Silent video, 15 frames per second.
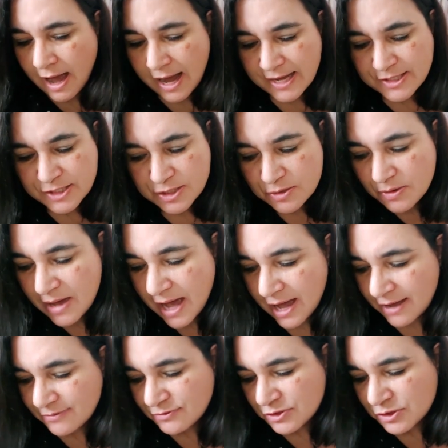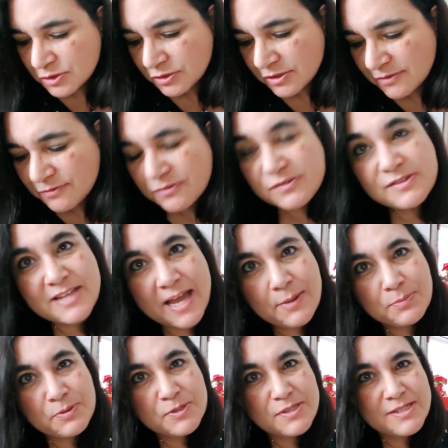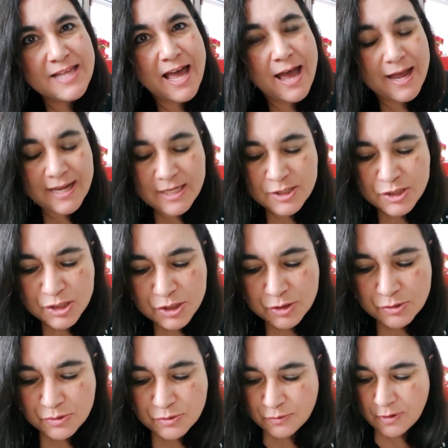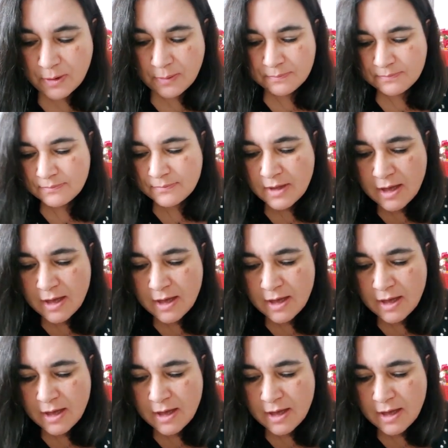I do have two different diapers that I can choose from.